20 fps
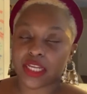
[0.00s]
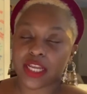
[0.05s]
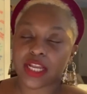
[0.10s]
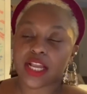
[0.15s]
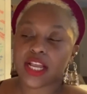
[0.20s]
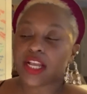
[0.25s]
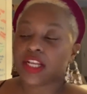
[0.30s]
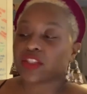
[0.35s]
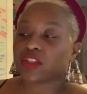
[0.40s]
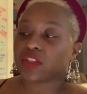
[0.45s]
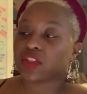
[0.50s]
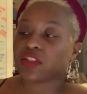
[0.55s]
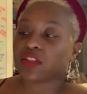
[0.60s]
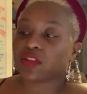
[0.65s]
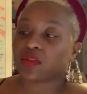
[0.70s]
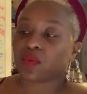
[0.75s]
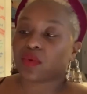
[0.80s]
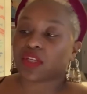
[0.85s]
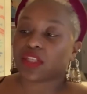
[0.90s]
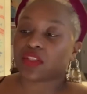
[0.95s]
So you just
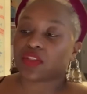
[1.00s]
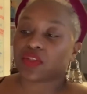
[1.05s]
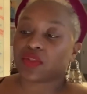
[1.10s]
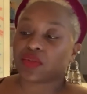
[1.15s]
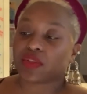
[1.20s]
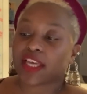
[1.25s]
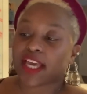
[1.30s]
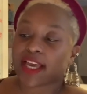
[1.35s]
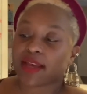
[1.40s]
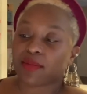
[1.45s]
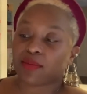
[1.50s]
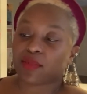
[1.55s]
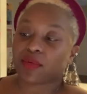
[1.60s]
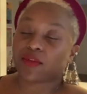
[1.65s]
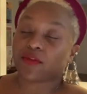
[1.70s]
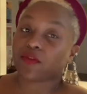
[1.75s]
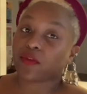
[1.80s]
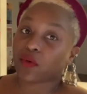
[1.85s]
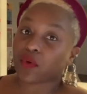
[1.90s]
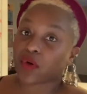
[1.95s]
wanna do that
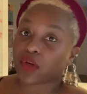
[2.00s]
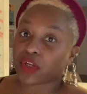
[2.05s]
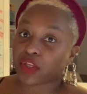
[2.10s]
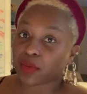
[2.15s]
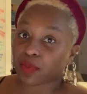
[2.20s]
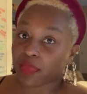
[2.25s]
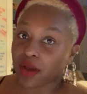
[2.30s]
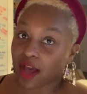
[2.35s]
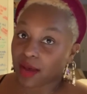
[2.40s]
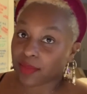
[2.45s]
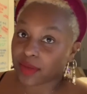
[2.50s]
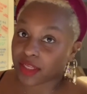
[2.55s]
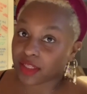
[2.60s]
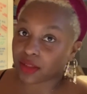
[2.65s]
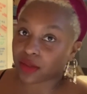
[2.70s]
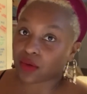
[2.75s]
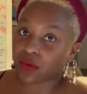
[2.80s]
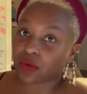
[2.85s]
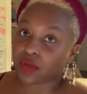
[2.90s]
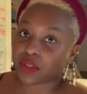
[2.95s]
before you pop it in the
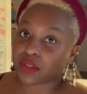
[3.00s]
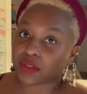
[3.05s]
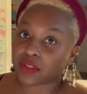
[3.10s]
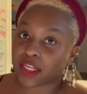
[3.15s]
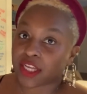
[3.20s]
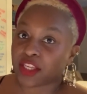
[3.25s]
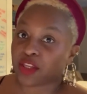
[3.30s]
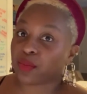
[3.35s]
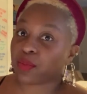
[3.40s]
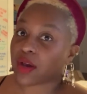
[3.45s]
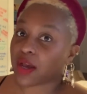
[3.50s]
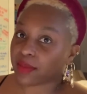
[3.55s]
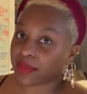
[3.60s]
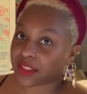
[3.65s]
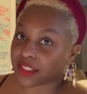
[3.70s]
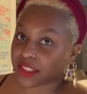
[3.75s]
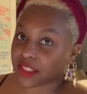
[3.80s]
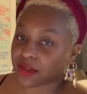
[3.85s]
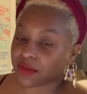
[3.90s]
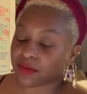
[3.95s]
oil and you pop
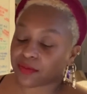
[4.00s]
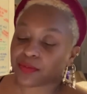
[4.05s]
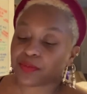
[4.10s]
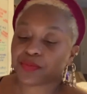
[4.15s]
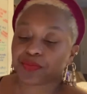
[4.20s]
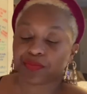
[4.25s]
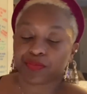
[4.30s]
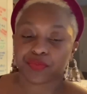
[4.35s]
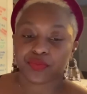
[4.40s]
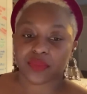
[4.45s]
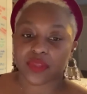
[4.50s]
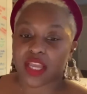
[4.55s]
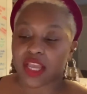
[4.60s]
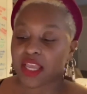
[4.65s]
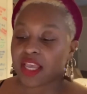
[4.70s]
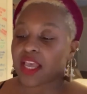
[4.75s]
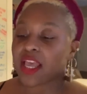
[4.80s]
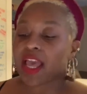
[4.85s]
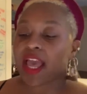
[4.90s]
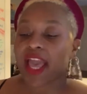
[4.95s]
yourself.
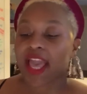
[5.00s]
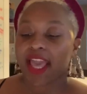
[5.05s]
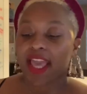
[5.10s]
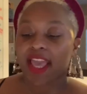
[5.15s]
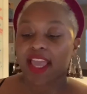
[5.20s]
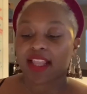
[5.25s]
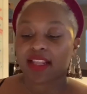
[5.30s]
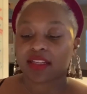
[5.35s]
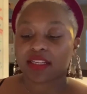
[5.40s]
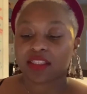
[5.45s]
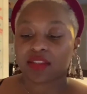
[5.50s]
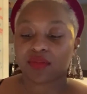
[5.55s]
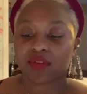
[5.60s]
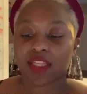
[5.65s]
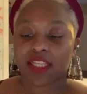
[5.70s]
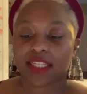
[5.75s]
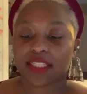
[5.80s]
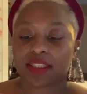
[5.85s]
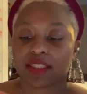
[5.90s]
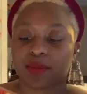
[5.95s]
And it's really
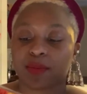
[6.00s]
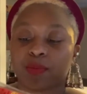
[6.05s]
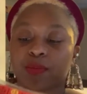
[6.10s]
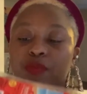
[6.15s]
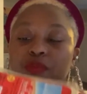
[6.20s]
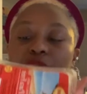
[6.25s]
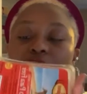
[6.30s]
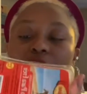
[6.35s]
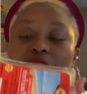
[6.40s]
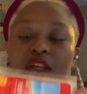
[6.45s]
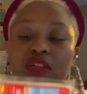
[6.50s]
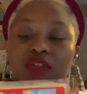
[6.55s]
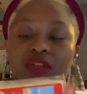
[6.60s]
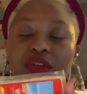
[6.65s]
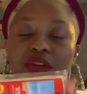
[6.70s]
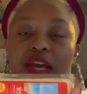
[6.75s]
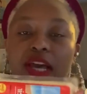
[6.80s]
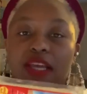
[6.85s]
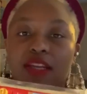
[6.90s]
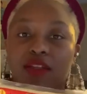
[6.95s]
easy. I'll show you
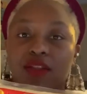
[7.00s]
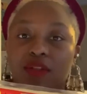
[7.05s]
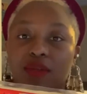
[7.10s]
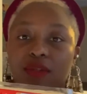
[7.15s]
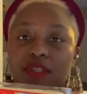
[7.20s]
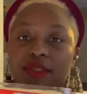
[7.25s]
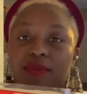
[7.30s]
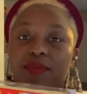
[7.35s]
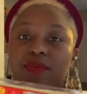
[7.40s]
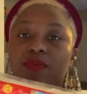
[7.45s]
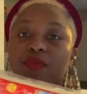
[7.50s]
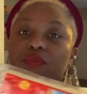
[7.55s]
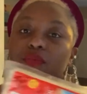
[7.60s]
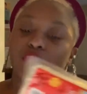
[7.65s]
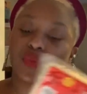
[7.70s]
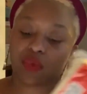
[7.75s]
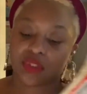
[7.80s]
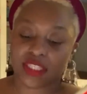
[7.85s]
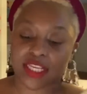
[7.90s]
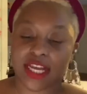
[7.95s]
how to do it
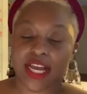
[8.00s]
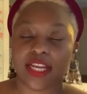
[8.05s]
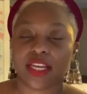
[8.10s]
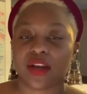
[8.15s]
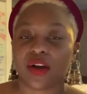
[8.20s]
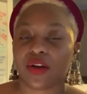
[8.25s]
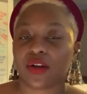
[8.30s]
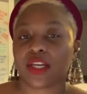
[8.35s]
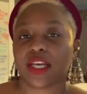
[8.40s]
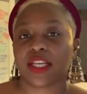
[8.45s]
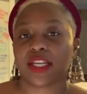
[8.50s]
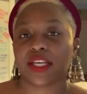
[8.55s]
once I got it all cut up.